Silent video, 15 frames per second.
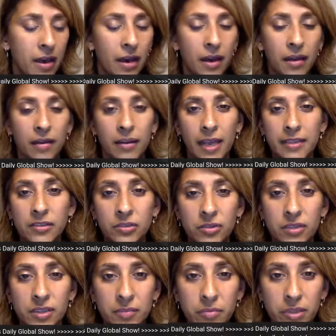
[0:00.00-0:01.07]
lesser
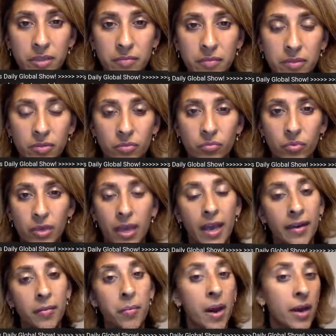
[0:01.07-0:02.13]
symptoms or would have
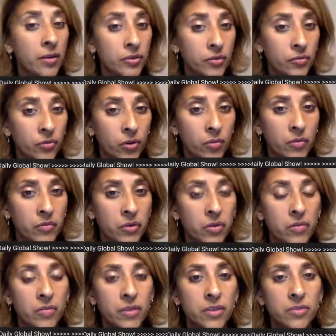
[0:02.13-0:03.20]
had a milder form of COVID.